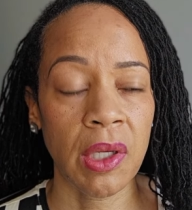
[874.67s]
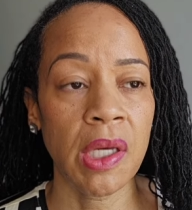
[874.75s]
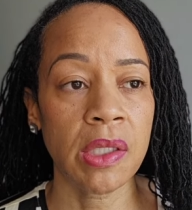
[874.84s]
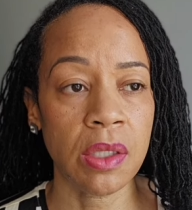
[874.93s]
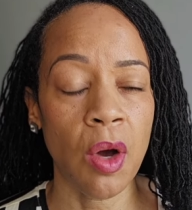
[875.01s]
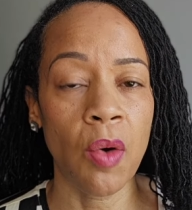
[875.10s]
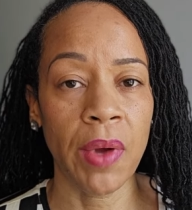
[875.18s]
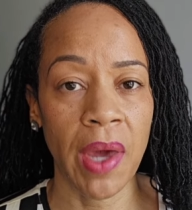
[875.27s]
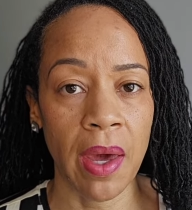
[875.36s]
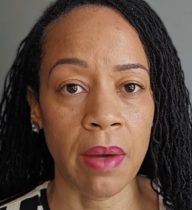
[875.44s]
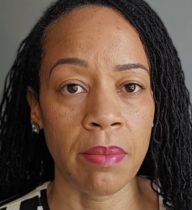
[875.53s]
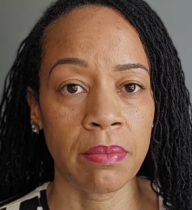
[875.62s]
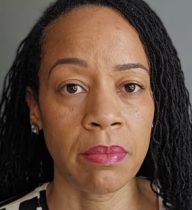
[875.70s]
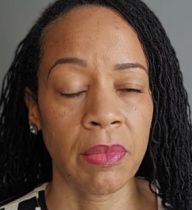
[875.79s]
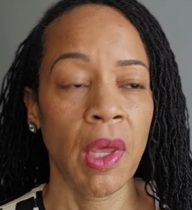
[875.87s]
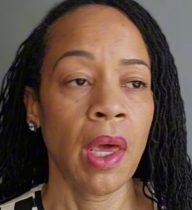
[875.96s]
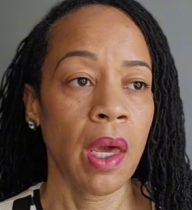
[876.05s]
It's okay.
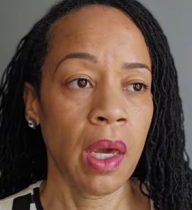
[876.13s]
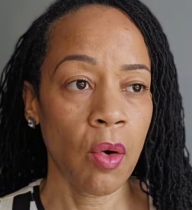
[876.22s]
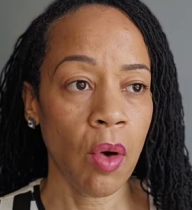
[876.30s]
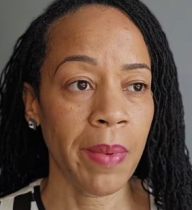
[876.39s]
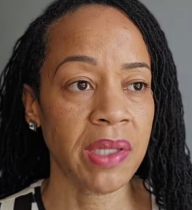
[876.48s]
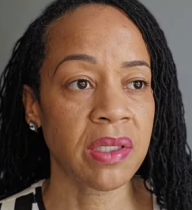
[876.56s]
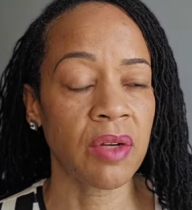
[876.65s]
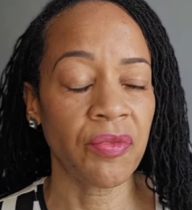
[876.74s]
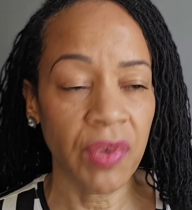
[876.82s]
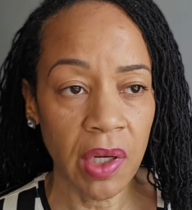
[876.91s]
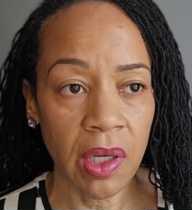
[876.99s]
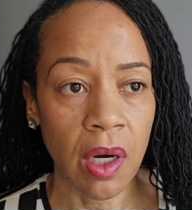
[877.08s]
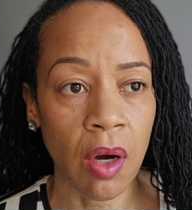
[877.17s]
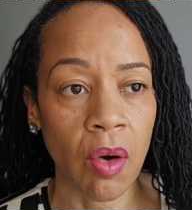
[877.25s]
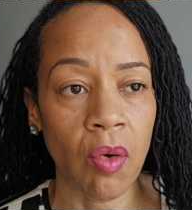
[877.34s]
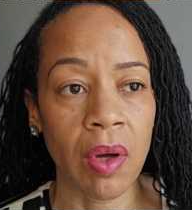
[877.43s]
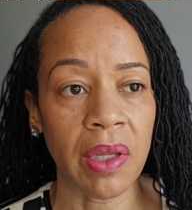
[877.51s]
And going back to the
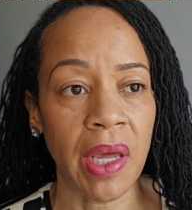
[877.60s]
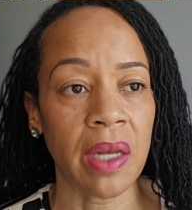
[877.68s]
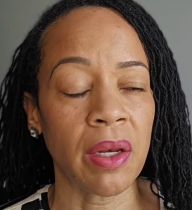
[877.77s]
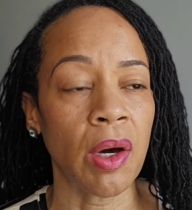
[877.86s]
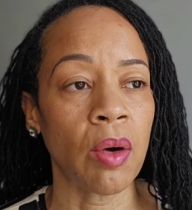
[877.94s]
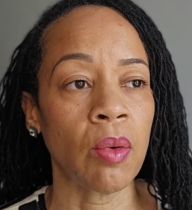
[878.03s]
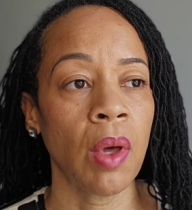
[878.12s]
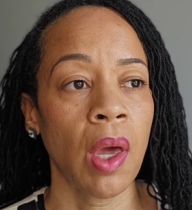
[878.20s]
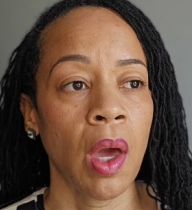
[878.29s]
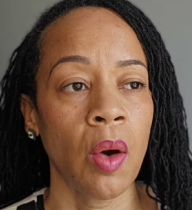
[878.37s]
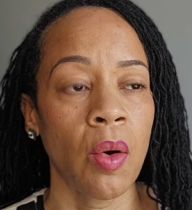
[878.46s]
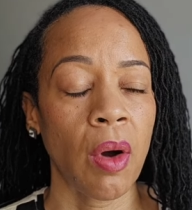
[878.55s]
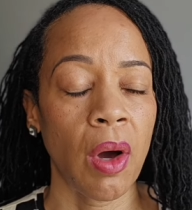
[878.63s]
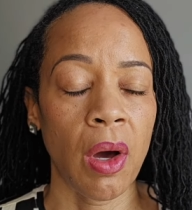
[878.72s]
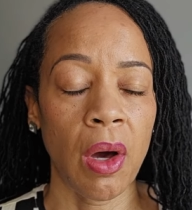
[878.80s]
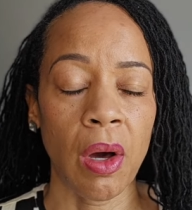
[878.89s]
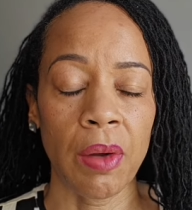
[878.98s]
video on that note,
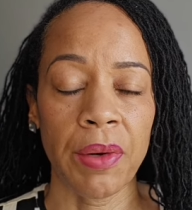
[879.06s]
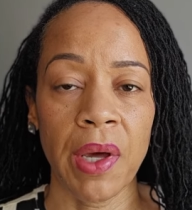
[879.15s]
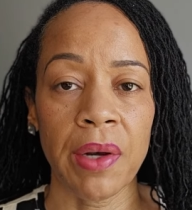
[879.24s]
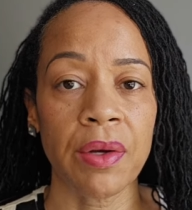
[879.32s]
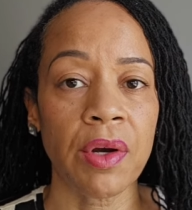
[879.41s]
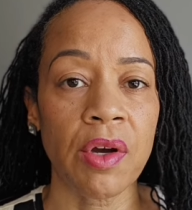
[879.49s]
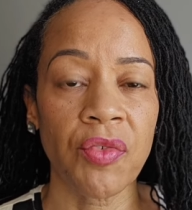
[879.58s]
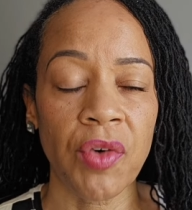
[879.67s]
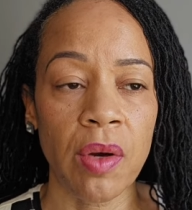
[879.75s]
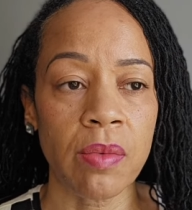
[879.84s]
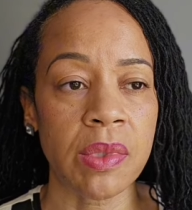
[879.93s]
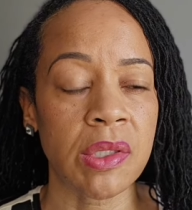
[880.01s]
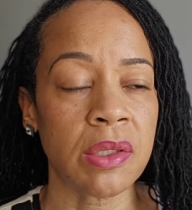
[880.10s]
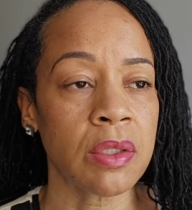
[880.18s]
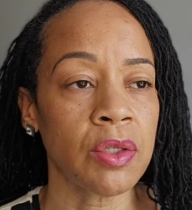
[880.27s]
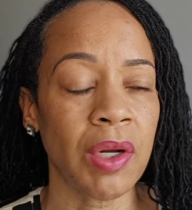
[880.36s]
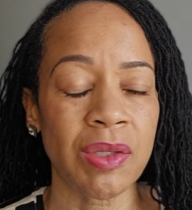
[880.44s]
now the girlfriend was,
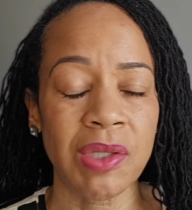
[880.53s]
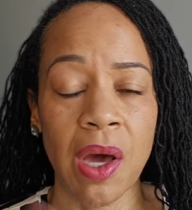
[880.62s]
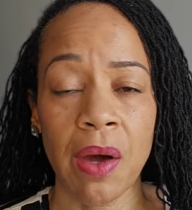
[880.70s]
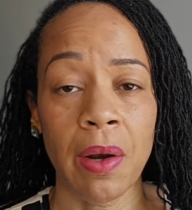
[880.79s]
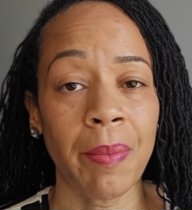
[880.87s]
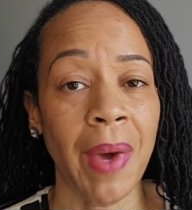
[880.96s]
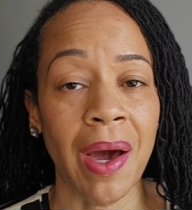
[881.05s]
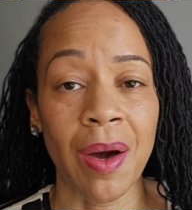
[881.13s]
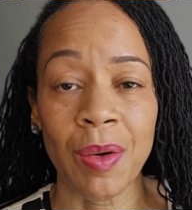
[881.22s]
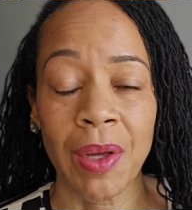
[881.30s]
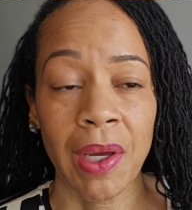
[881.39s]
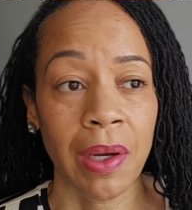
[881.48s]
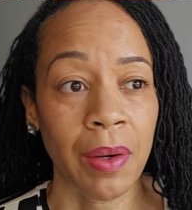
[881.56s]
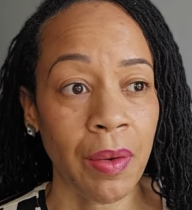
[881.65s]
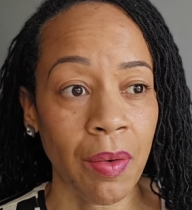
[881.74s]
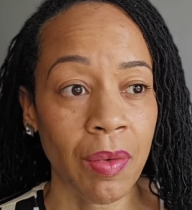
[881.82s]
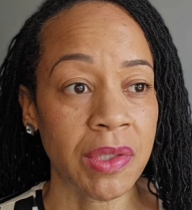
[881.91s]
talking about
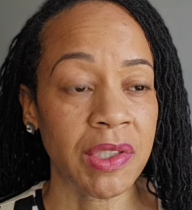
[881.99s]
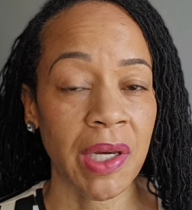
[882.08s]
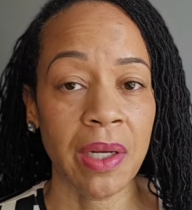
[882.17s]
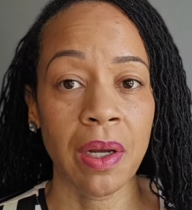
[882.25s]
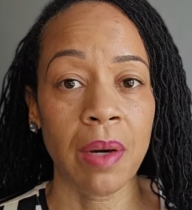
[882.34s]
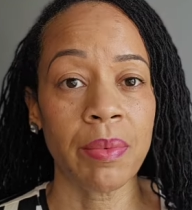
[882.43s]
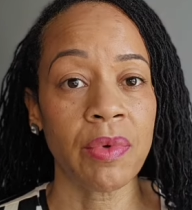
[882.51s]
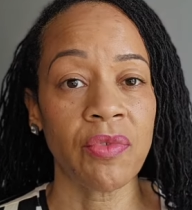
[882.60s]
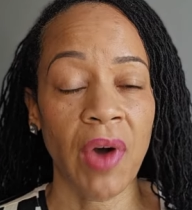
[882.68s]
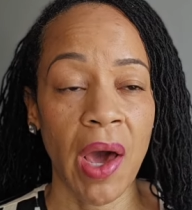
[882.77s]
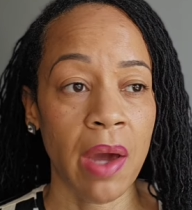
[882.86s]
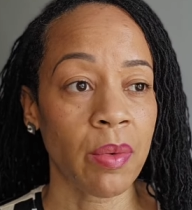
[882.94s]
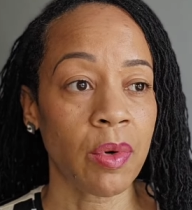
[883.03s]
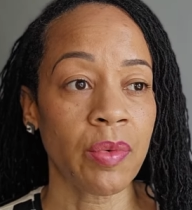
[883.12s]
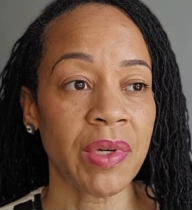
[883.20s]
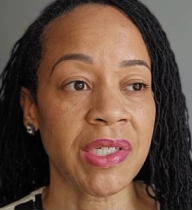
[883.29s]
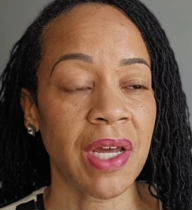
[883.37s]
going JW
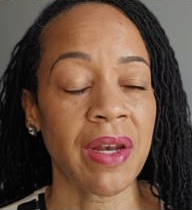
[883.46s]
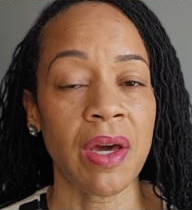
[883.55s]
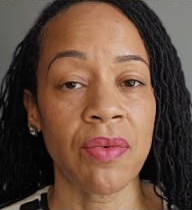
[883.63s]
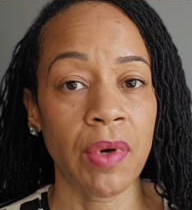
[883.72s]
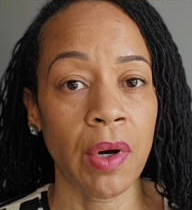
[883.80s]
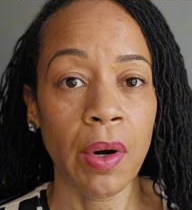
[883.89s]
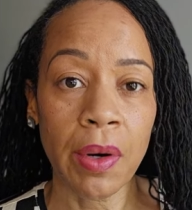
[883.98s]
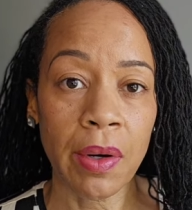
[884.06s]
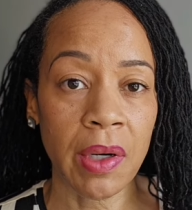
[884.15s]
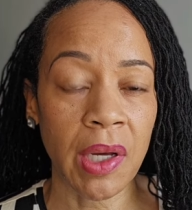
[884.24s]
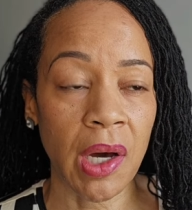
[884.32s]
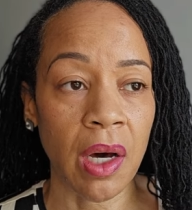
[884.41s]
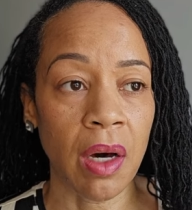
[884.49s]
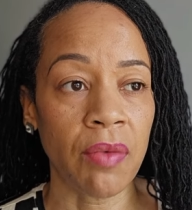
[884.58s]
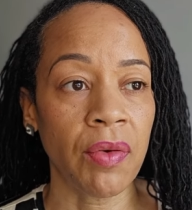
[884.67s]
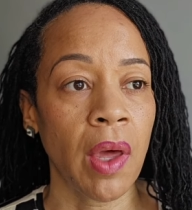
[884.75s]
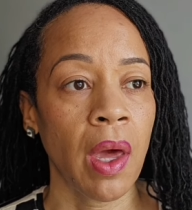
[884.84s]
viral, which I never heard
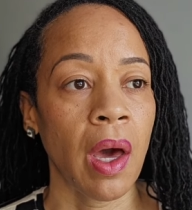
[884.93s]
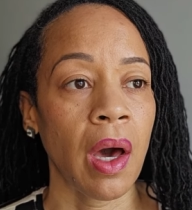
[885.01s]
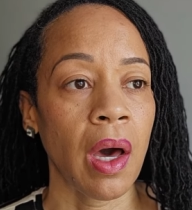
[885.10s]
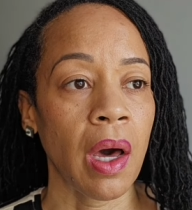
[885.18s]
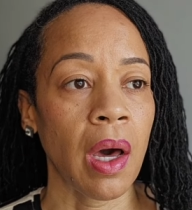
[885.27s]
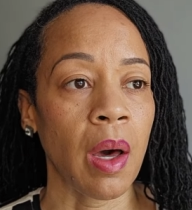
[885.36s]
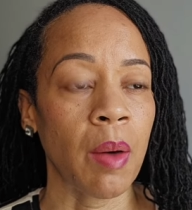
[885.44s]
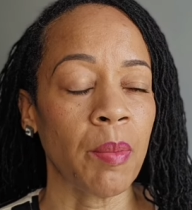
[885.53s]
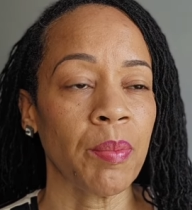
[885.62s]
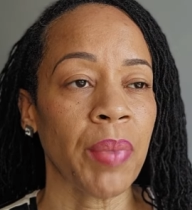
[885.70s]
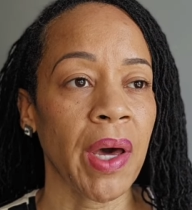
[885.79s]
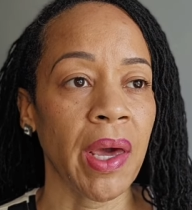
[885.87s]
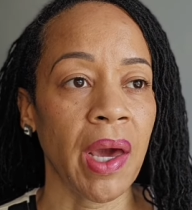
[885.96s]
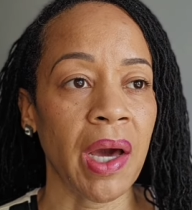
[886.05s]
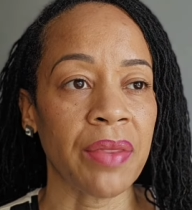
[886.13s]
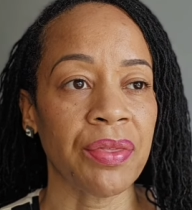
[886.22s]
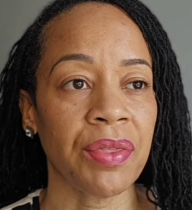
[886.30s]
of.
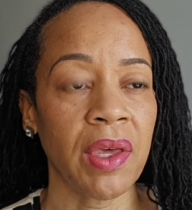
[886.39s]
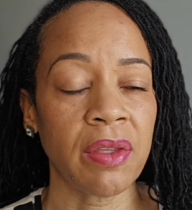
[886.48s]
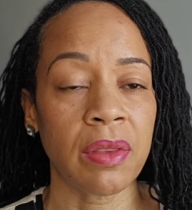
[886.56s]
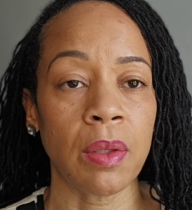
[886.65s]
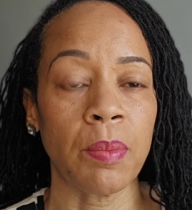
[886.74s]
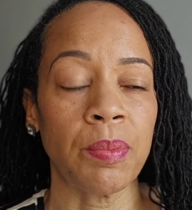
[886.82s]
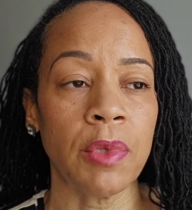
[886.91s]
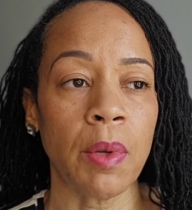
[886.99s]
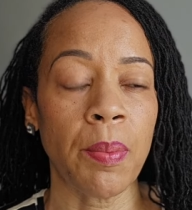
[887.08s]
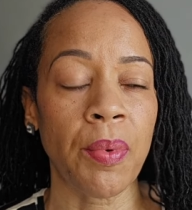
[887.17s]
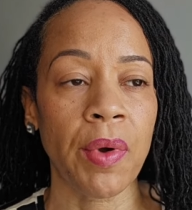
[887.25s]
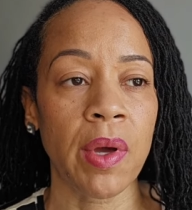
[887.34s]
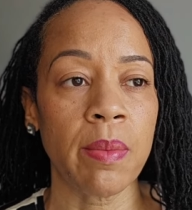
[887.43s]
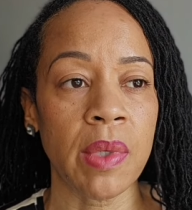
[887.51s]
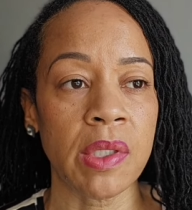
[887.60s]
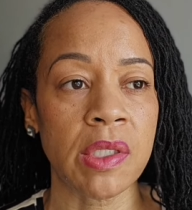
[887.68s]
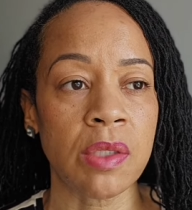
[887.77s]
But I think the
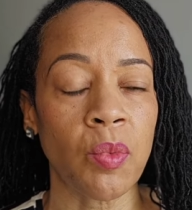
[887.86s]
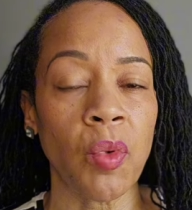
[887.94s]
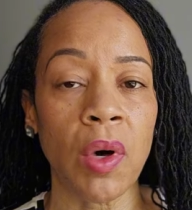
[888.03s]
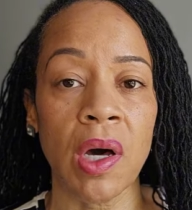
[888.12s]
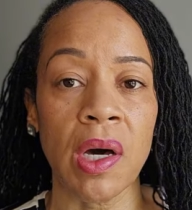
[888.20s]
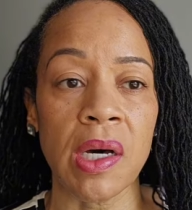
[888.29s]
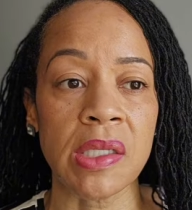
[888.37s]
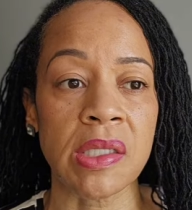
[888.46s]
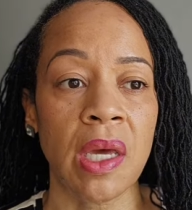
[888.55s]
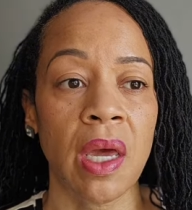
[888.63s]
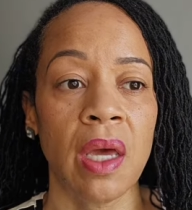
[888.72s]
premise was